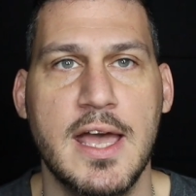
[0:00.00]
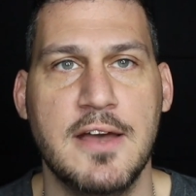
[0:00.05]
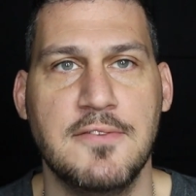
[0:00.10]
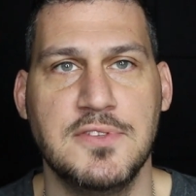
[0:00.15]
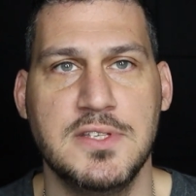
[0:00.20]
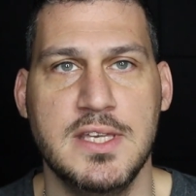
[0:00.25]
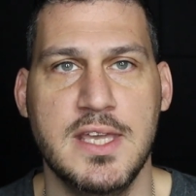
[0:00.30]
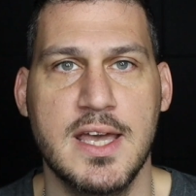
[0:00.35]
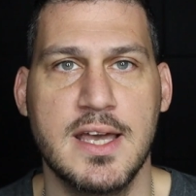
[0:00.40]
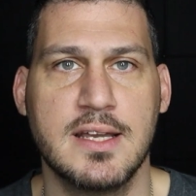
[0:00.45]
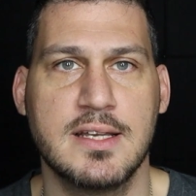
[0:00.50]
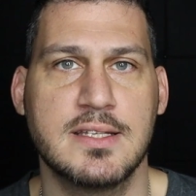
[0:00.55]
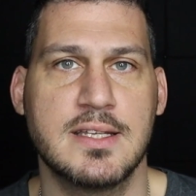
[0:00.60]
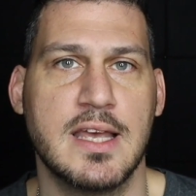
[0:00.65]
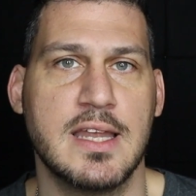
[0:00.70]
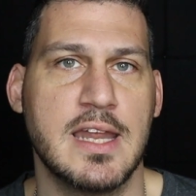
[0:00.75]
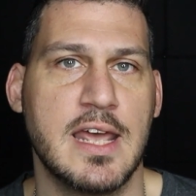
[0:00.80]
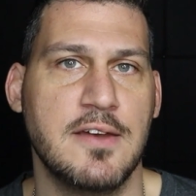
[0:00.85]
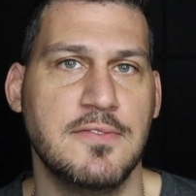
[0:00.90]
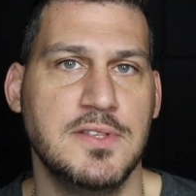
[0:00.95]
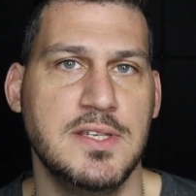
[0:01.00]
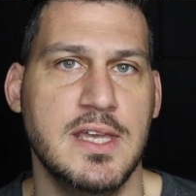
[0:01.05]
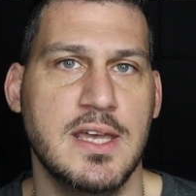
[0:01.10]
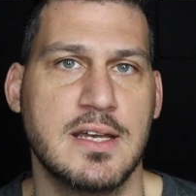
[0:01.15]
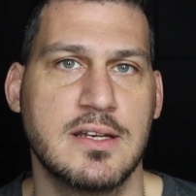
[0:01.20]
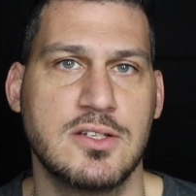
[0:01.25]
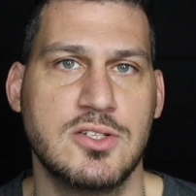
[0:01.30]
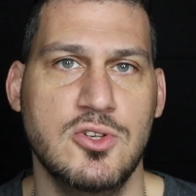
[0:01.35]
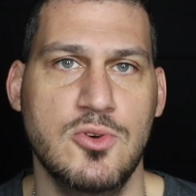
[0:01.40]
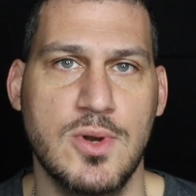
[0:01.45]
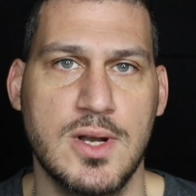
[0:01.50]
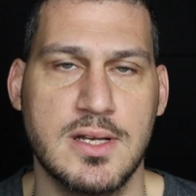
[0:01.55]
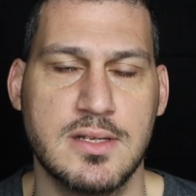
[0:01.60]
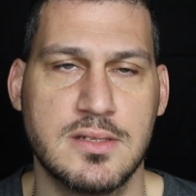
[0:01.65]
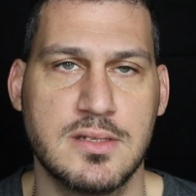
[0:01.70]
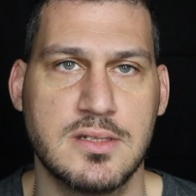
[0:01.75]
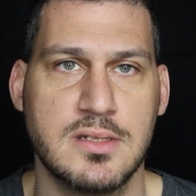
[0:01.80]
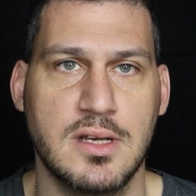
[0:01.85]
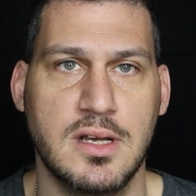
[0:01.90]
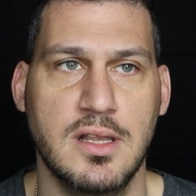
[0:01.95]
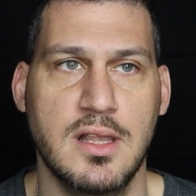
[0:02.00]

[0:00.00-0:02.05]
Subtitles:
FTX and FTX US,